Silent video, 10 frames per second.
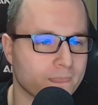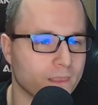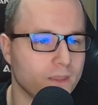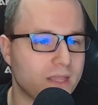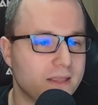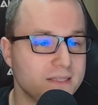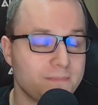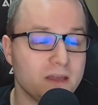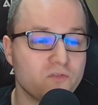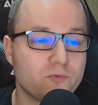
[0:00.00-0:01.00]
Okay, last
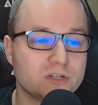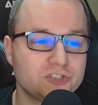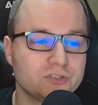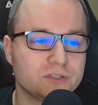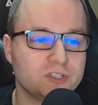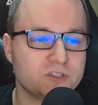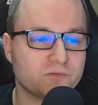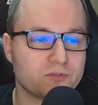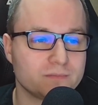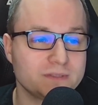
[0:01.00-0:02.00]
pack of question is
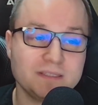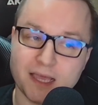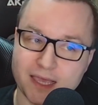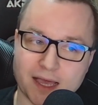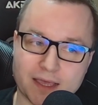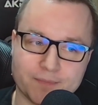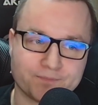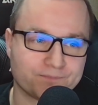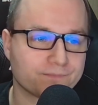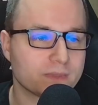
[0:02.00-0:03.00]
from Sky Guy,
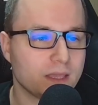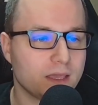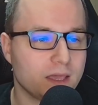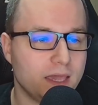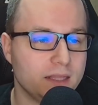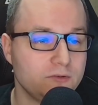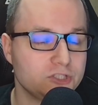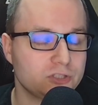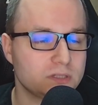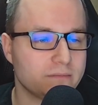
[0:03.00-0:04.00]
and
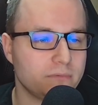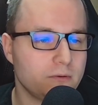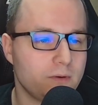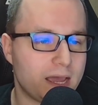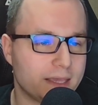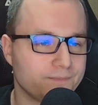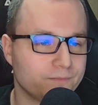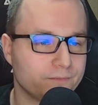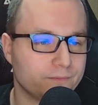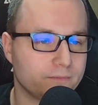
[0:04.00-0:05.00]
question number why
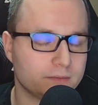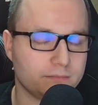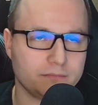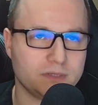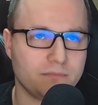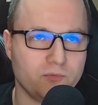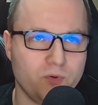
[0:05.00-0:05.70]
number